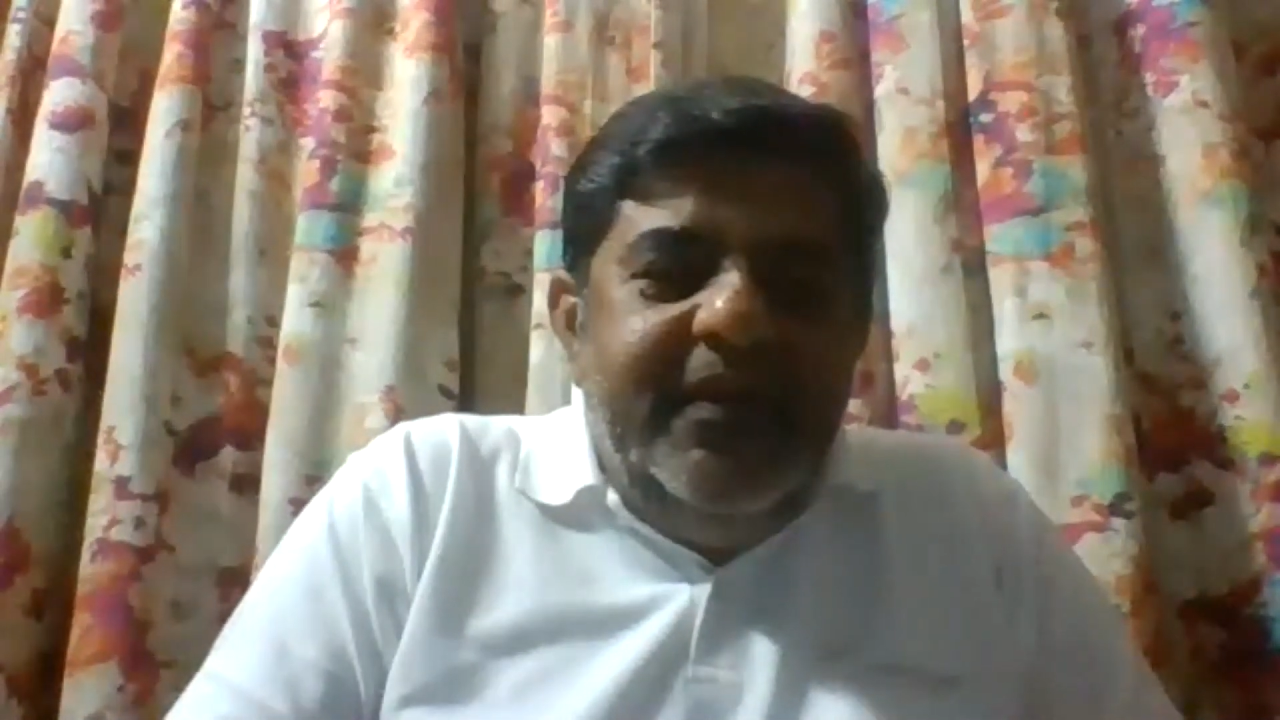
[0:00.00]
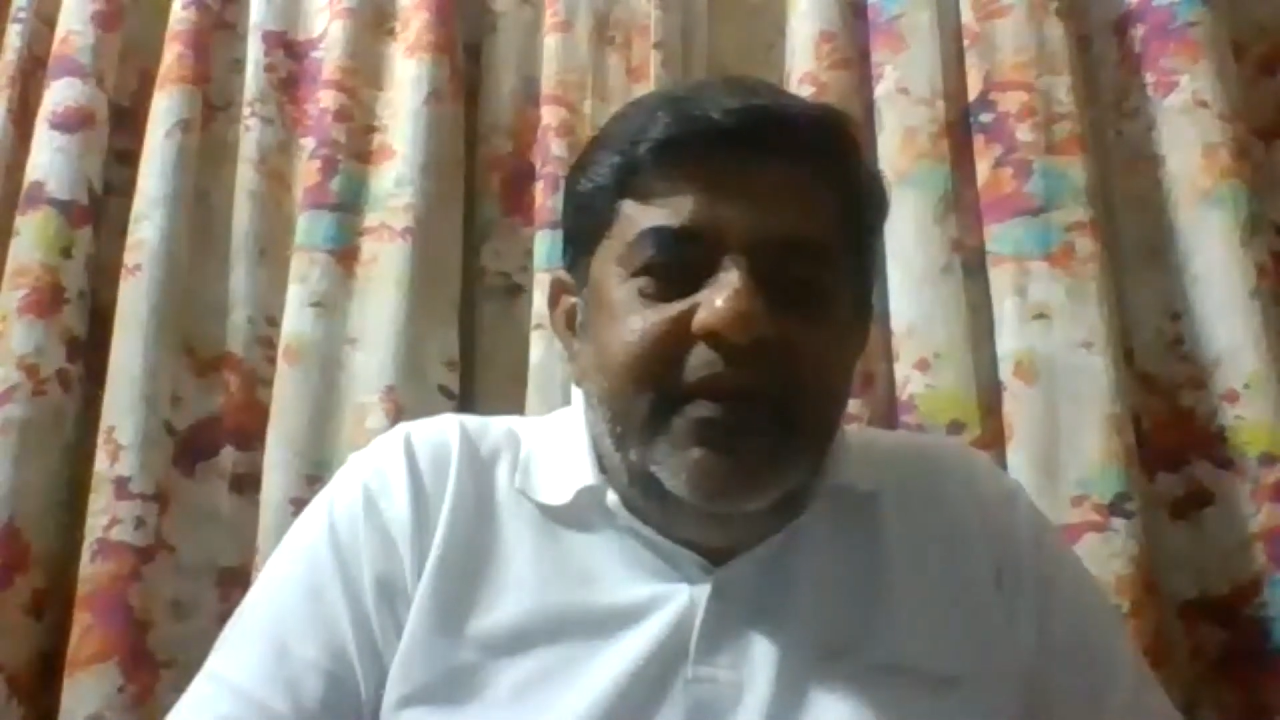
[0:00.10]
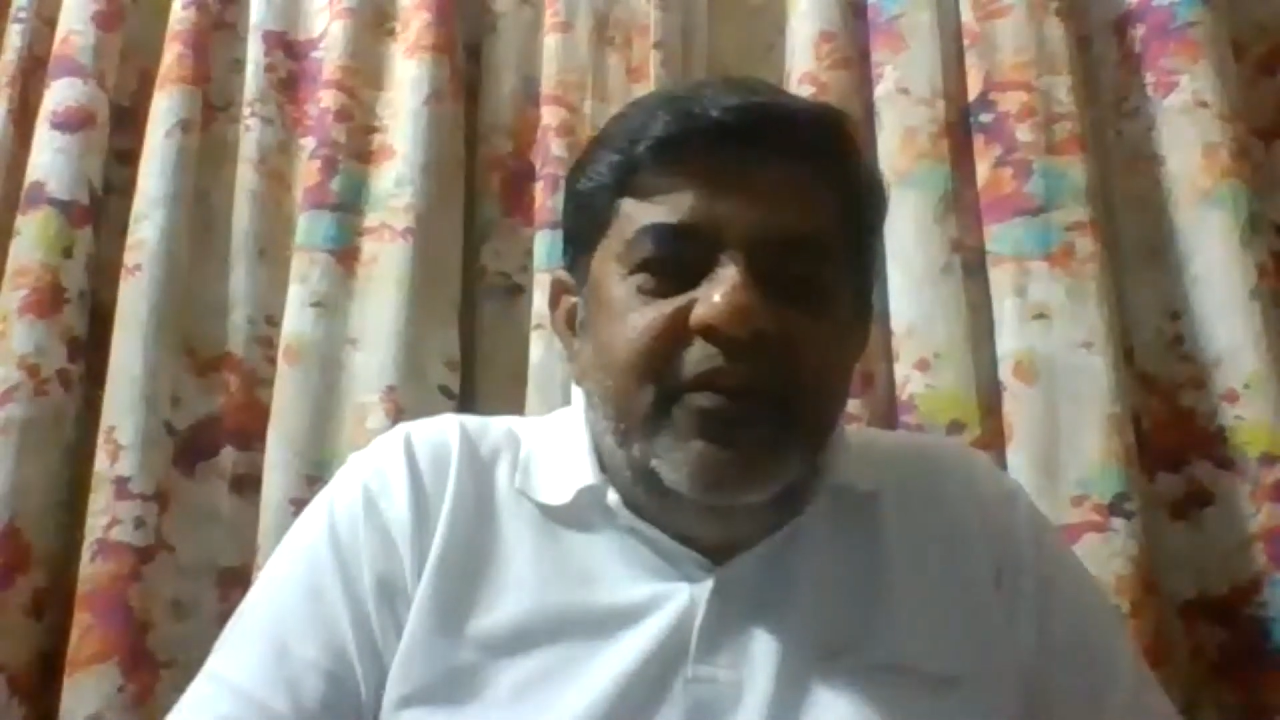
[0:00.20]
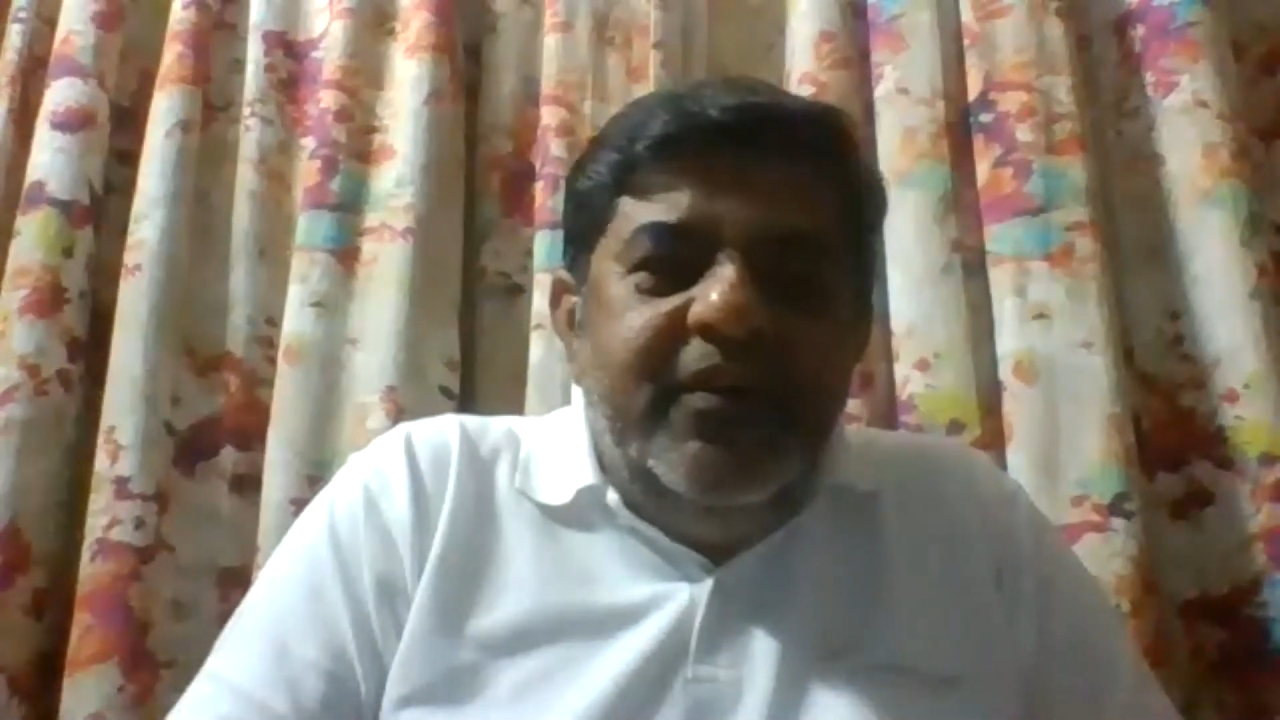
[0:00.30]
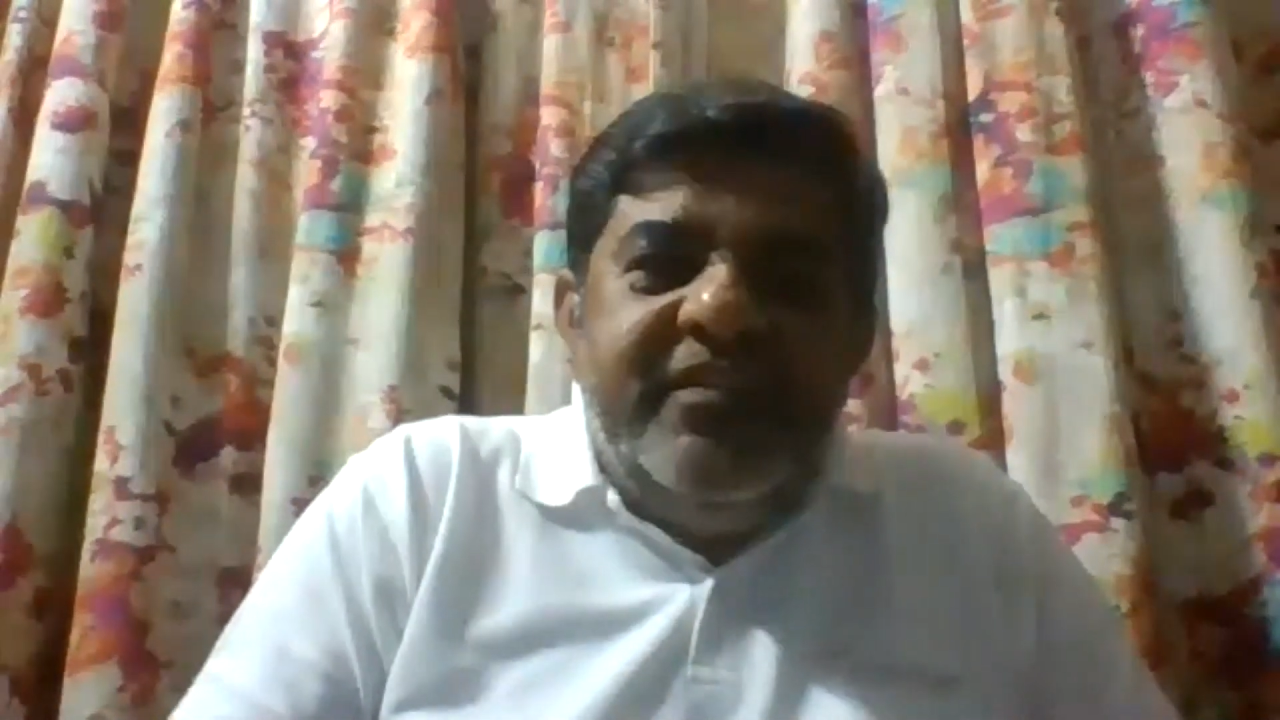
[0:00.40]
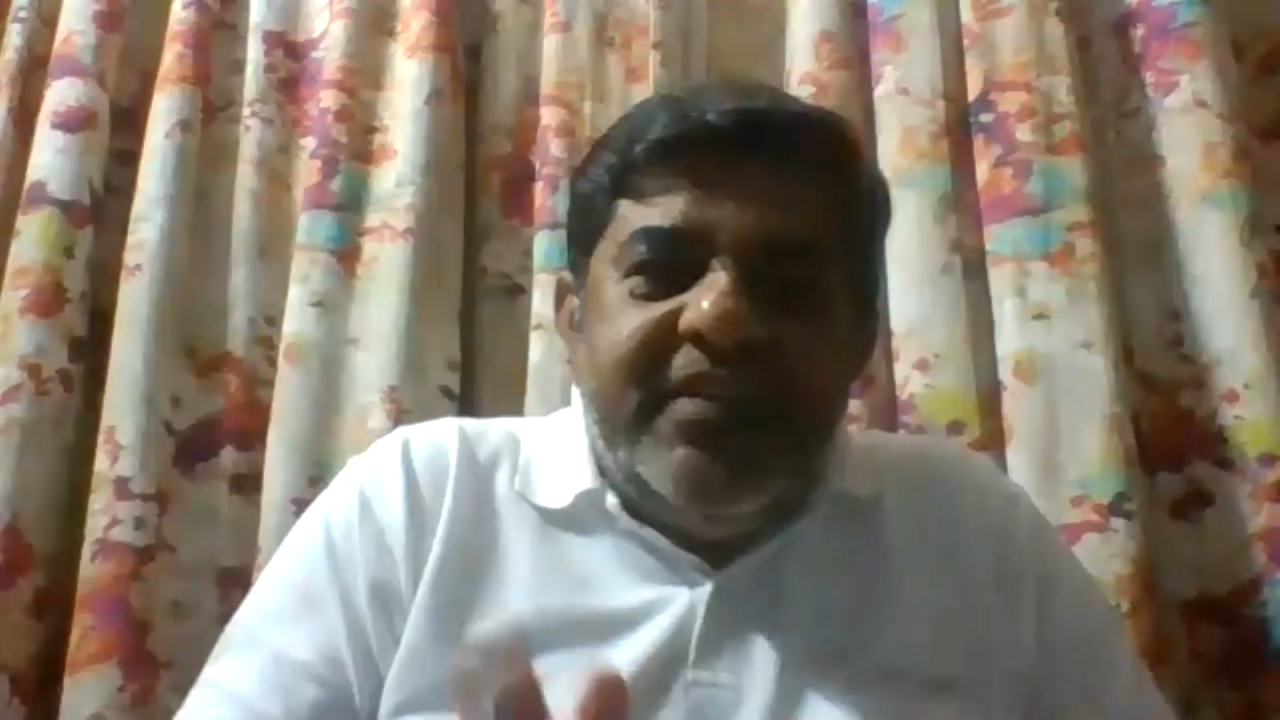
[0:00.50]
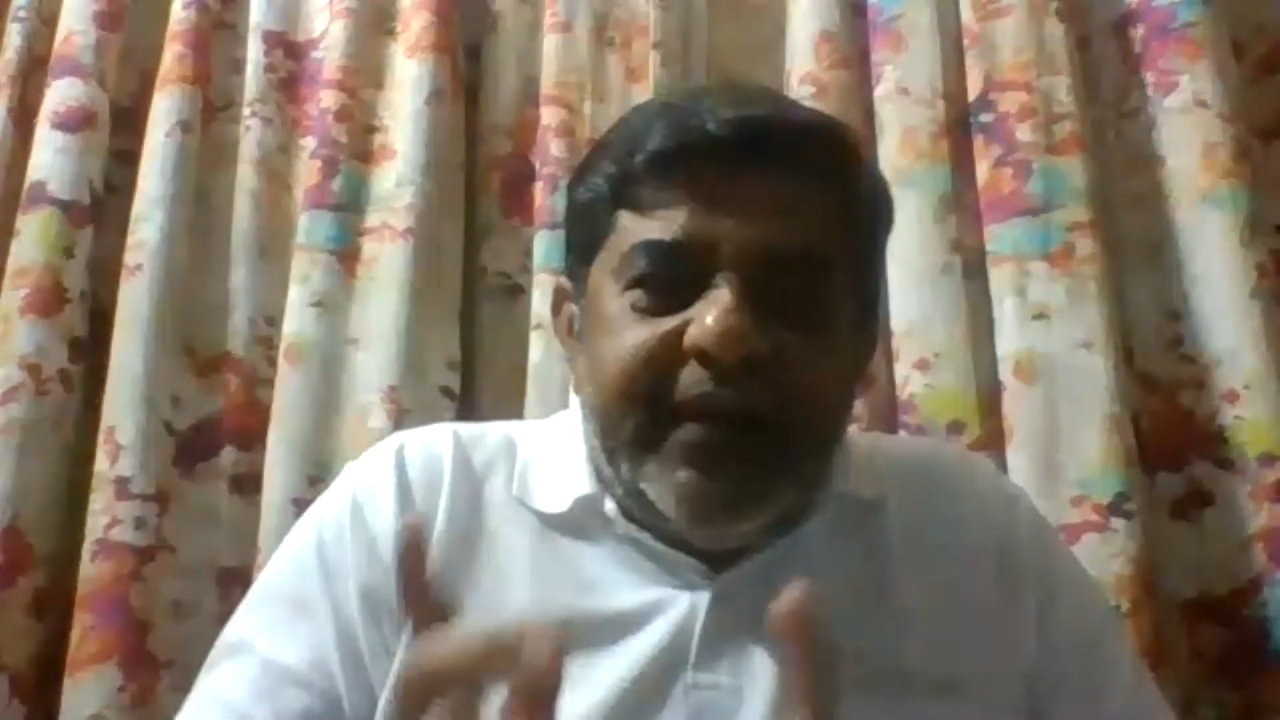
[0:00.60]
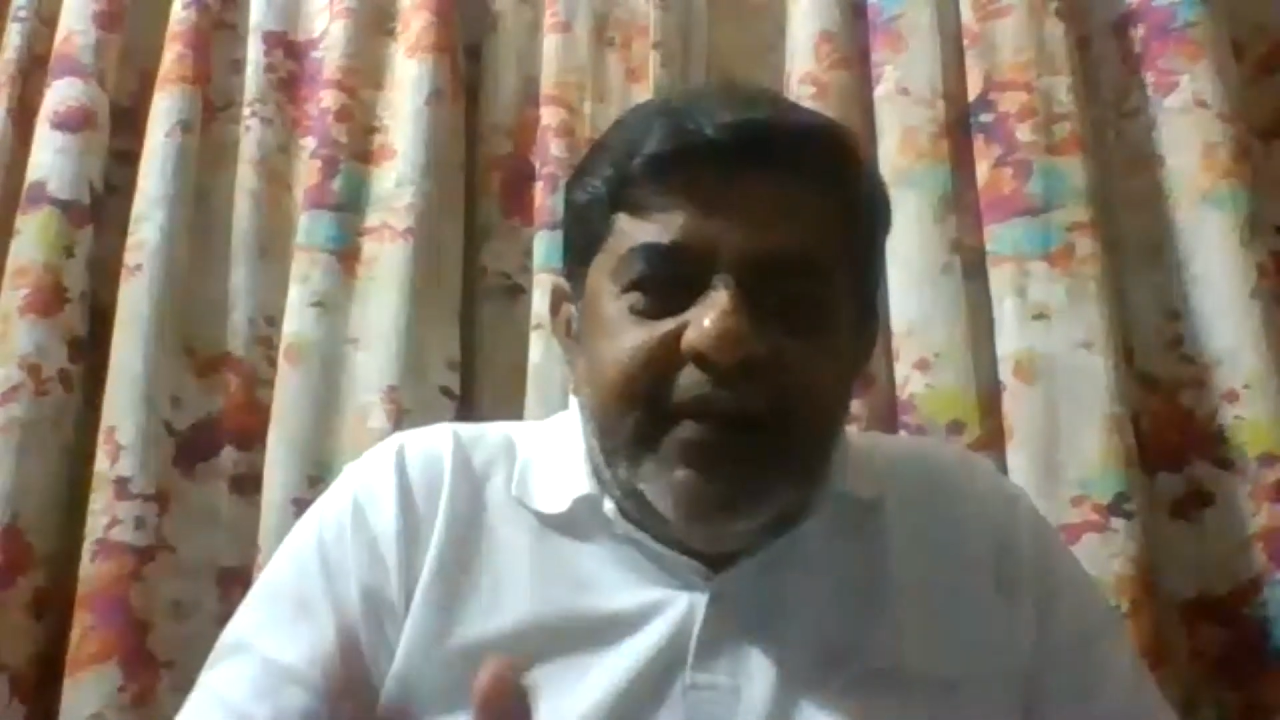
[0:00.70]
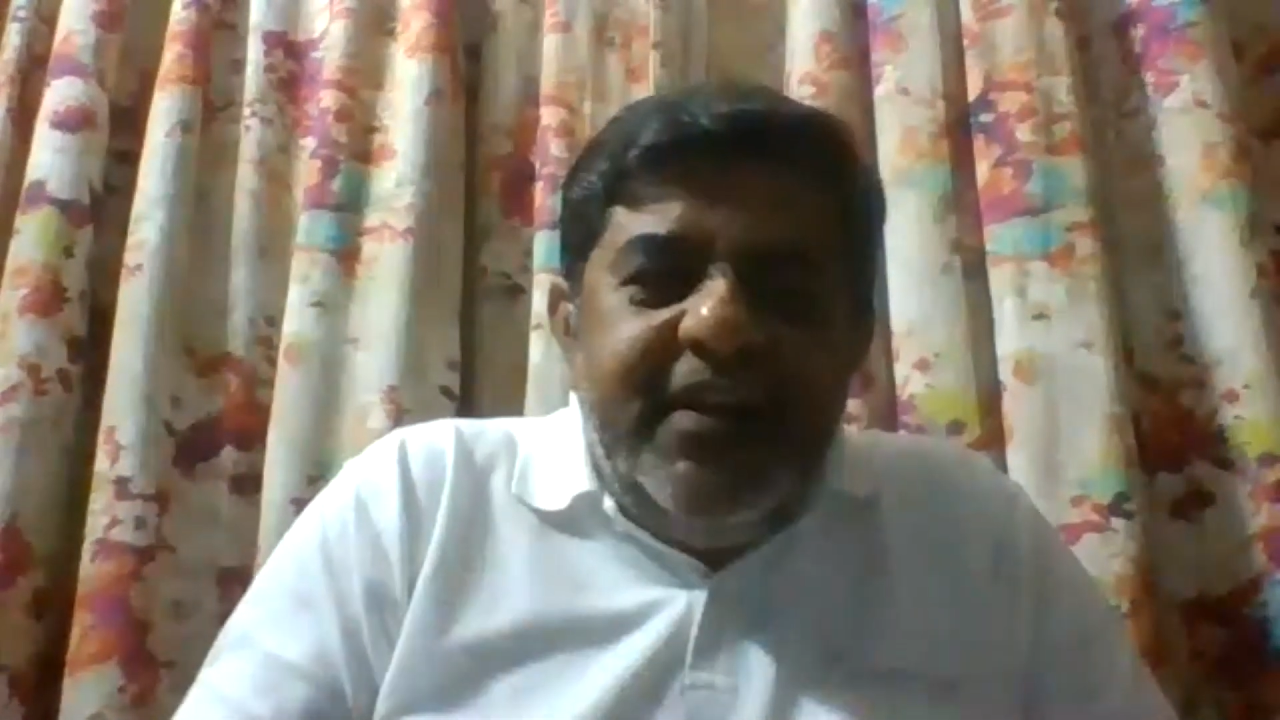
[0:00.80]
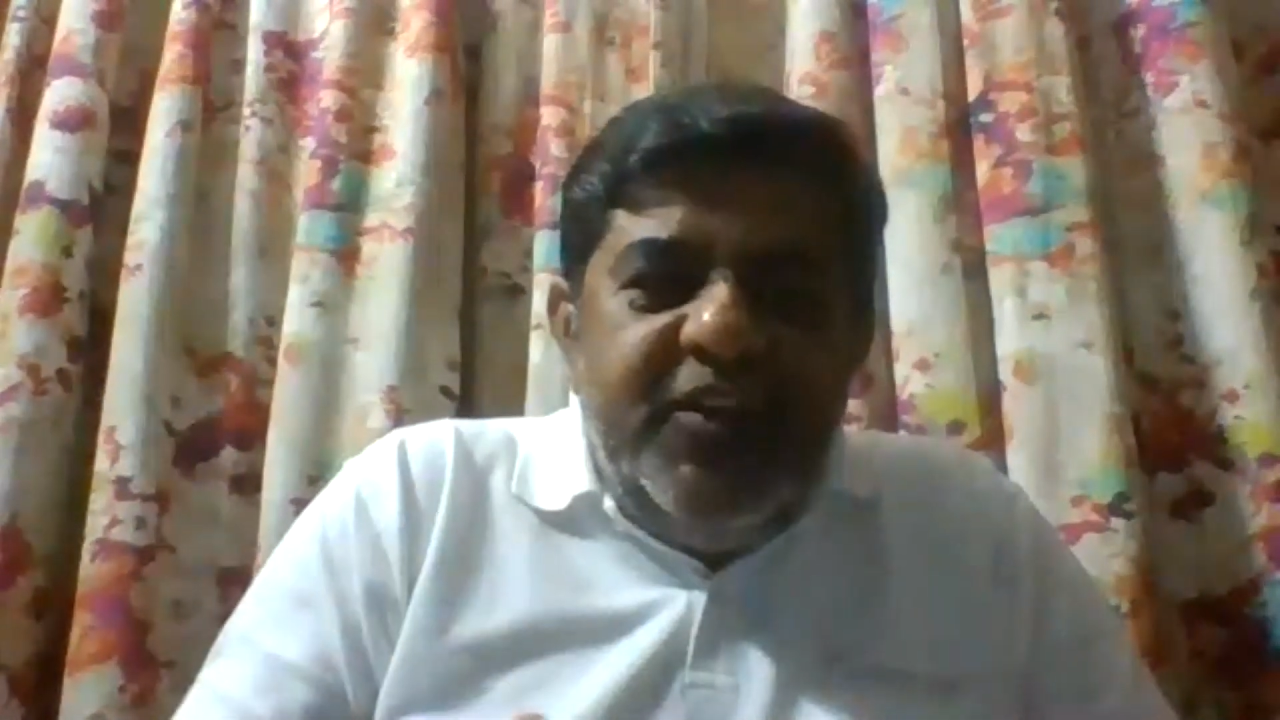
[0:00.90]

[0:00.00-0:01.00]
It started